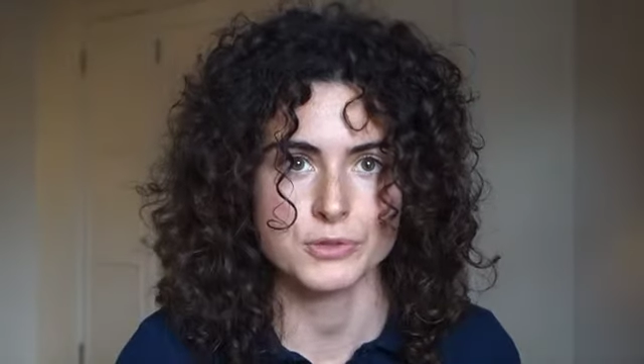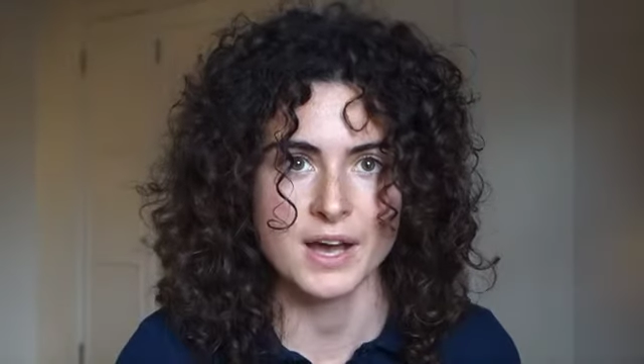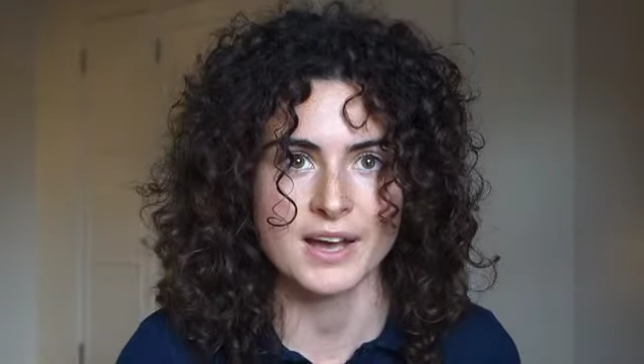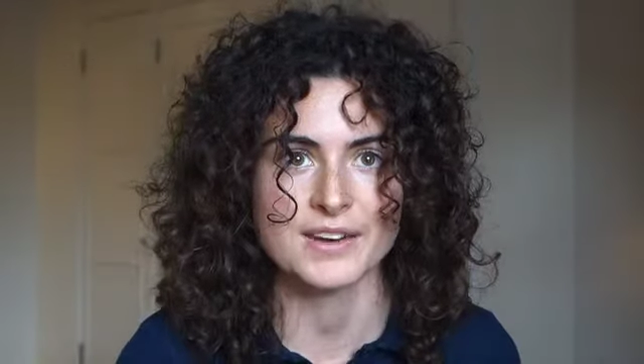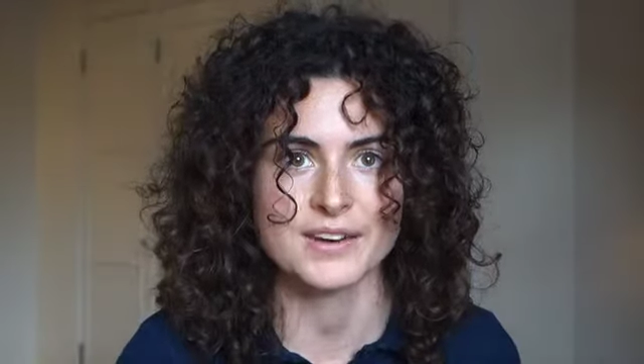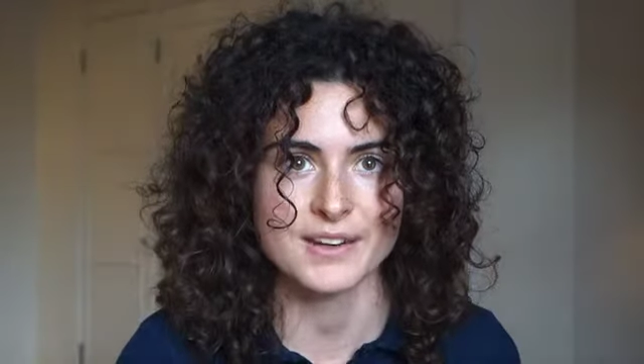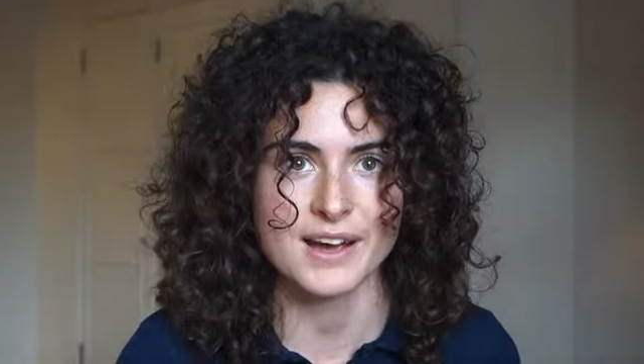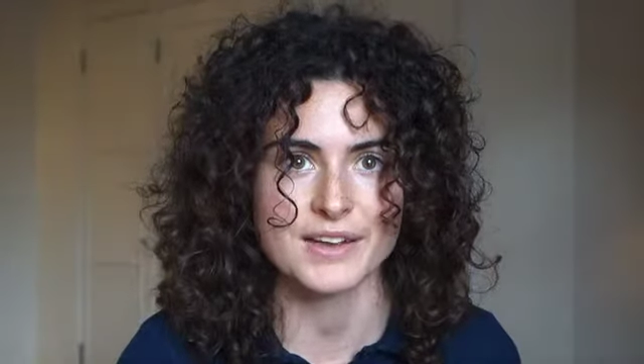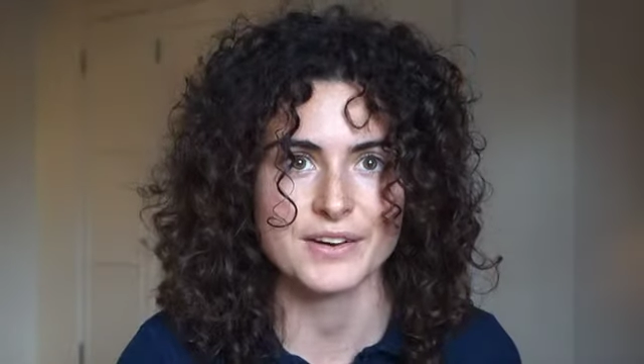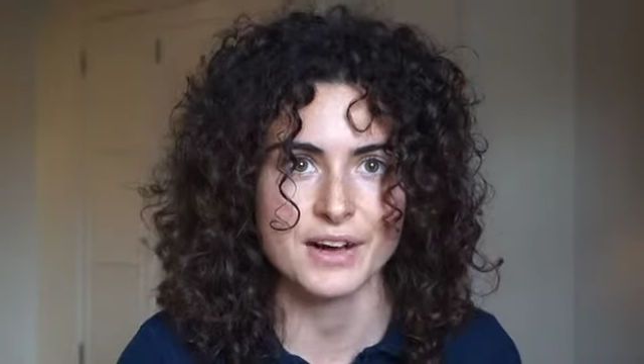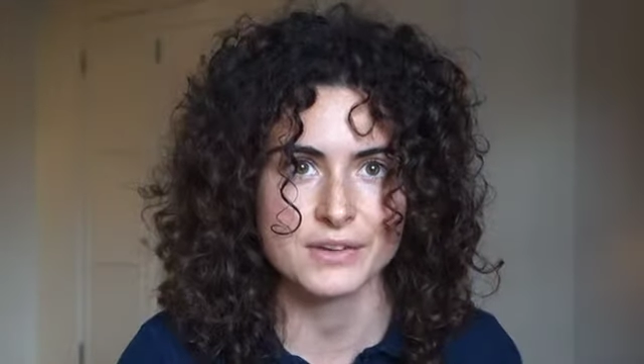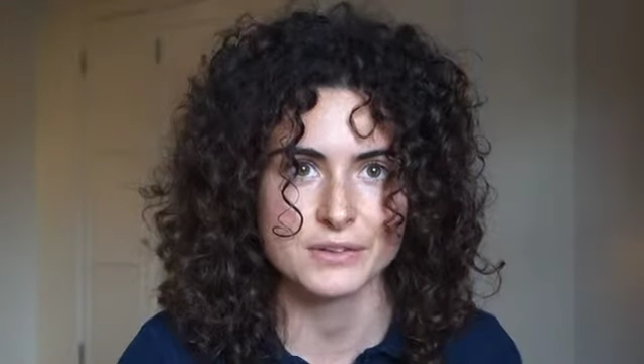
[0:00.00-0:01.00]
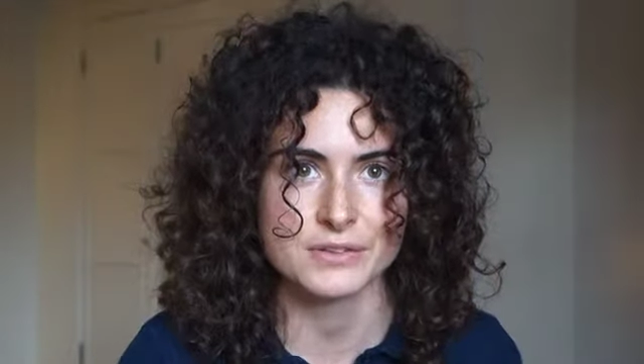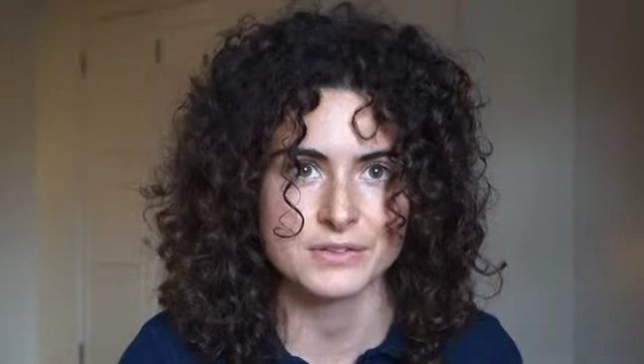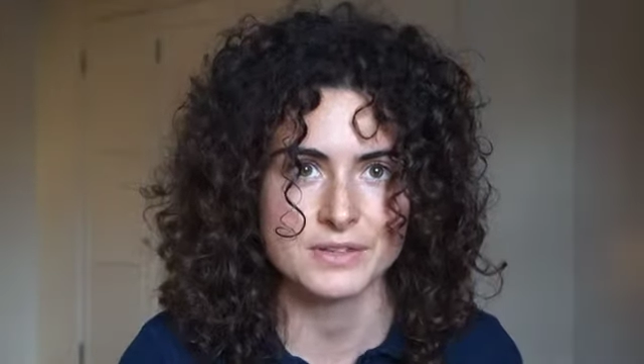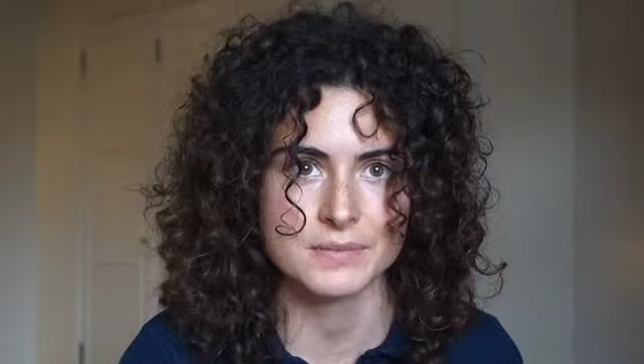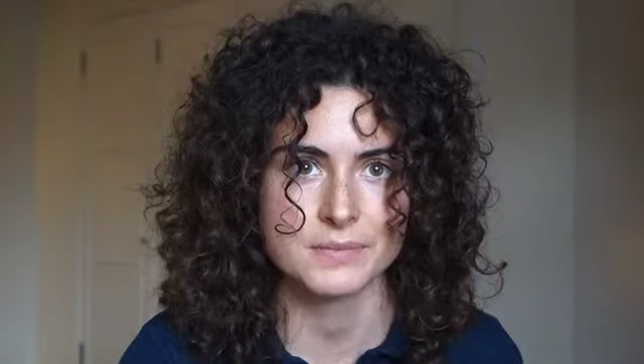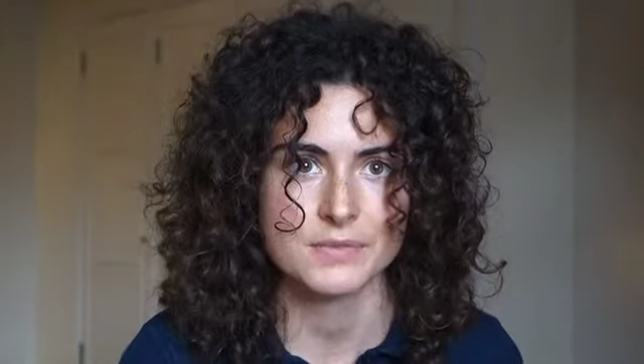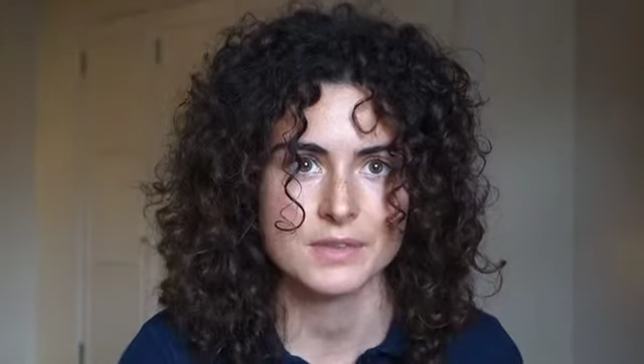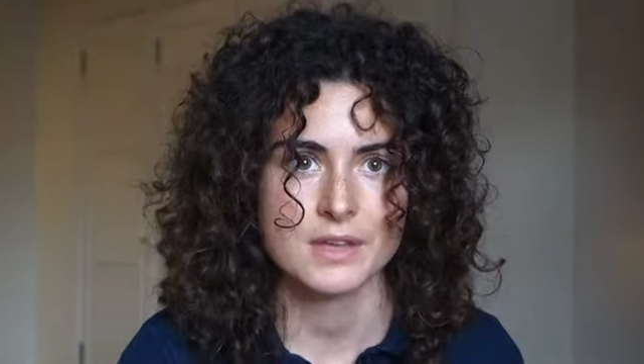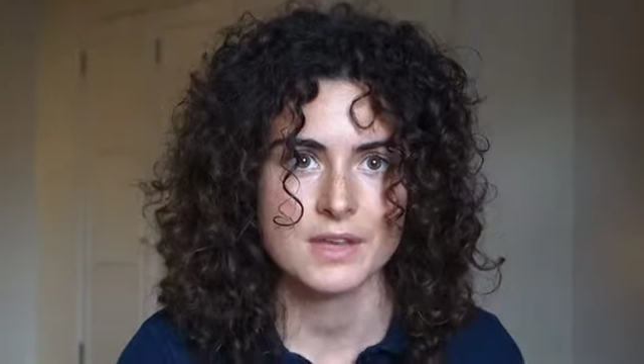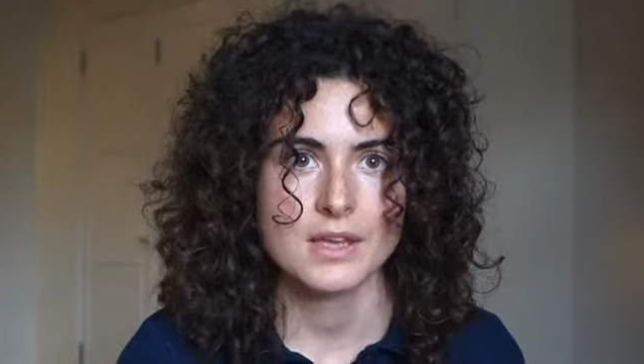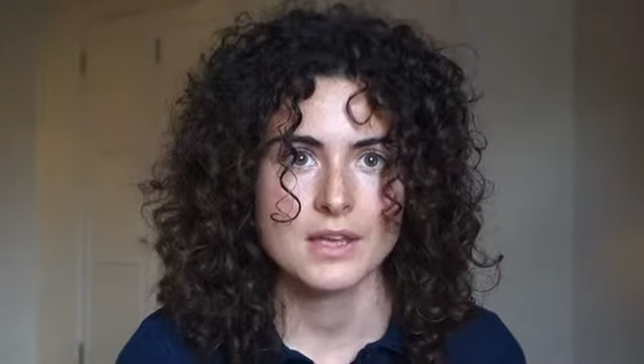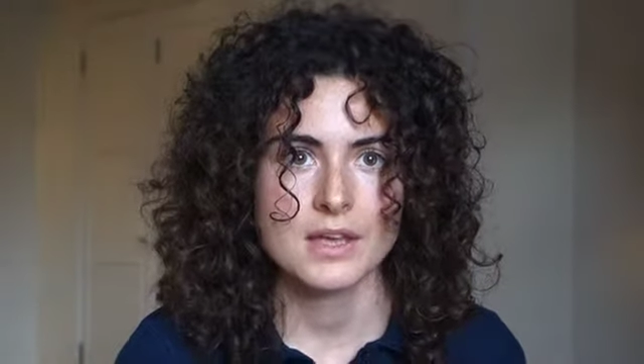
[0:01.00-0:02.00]
higher and higher accuracy.
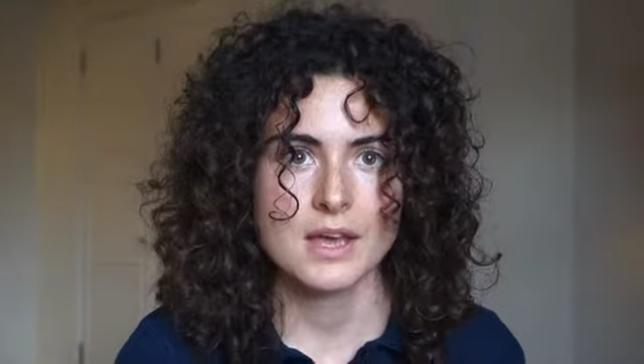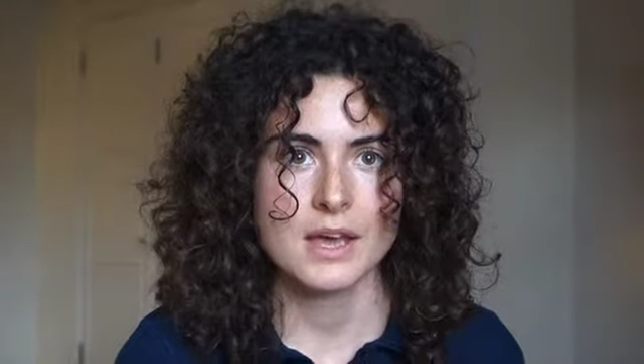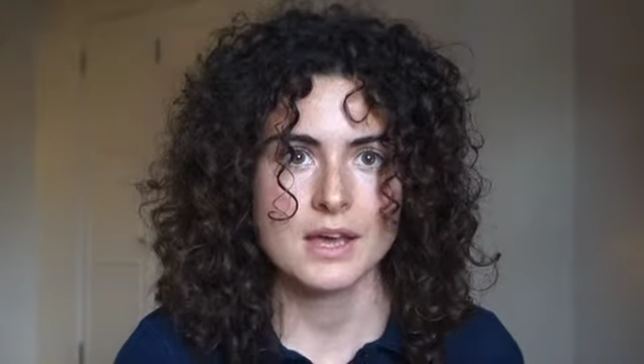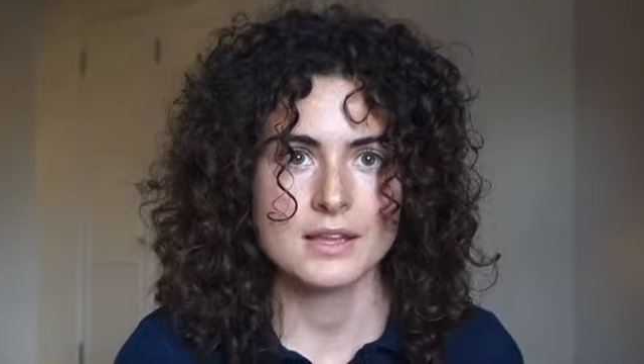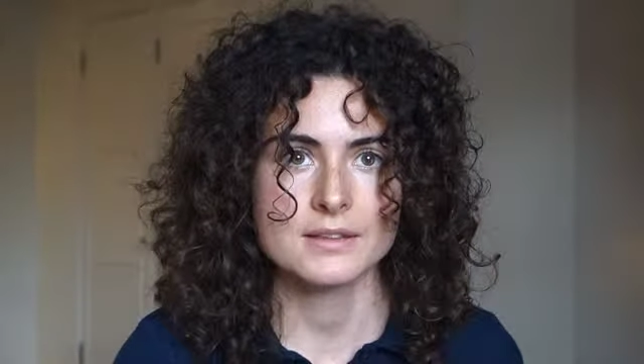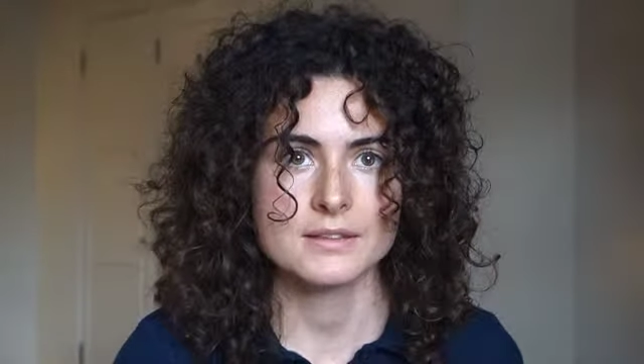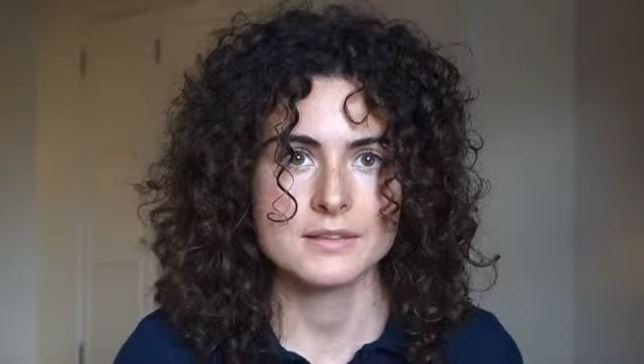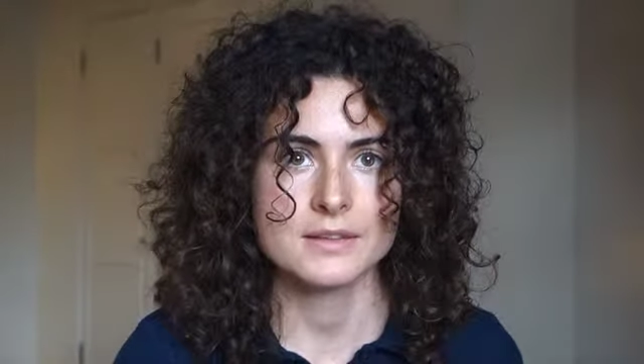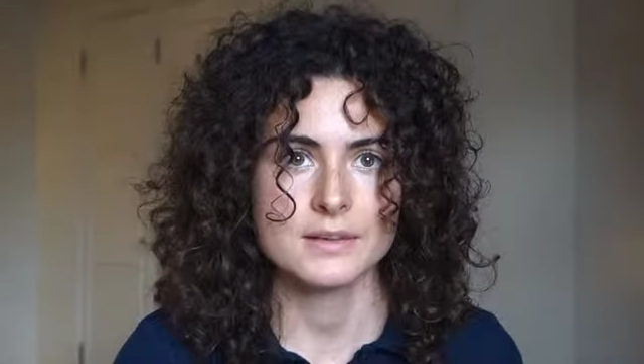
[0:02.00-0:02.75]
And